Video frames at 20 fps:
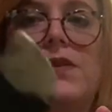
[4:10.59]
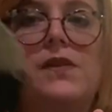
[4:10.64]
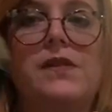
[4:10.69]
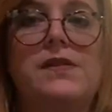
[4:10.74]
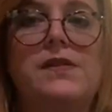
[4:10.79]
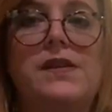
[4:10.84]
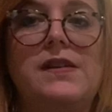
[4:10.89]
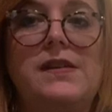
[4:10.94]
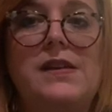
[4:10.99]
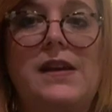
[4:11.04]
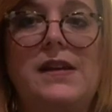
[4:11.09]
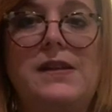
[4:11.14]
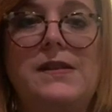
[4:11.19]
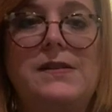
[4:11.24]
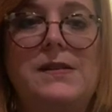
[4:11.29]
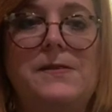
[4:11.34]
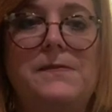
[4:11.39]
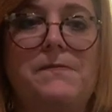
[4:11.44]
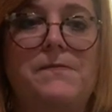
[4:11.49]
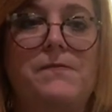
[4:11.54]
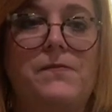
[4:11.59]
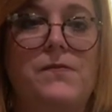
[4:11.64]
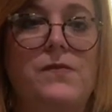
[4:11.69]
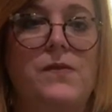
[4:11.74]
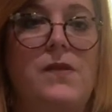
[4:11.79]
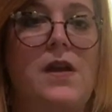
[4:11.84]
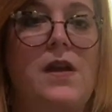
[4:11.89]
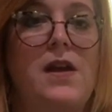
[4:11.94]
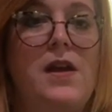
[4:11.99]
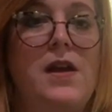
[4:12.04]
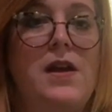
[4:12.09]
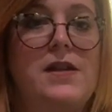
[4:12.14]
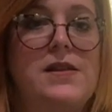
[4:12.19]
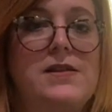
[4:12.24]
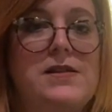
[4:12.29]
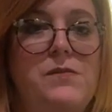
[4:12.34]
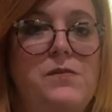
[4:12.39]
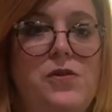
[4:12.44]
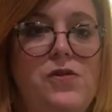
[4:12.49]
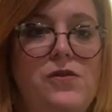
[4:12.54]
See that in there?
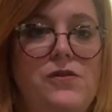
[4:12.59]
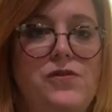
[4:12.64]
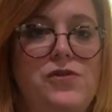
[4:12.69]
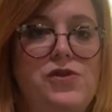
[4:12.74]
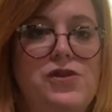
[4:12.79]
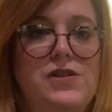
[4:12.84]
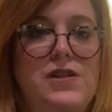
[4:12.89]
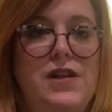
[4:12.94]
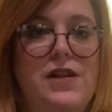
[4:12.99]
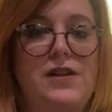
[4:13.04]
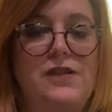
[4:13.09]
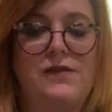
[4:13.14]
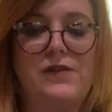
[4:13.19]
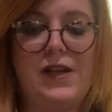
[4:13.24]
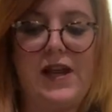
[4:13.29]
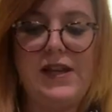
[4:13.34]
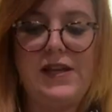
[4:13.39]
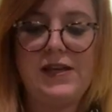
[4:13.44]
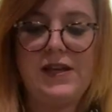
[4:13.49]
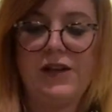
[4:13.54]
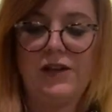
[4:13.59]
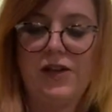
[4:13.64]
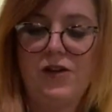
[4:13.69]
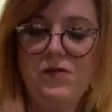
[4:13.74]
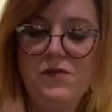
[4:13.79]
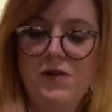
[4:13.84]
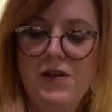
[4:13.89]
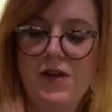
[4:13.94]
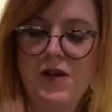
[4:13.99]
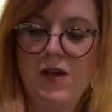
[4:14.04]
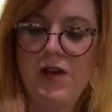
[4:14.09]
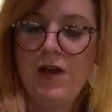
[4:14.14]
It's a beautiful, just kind of light yellow.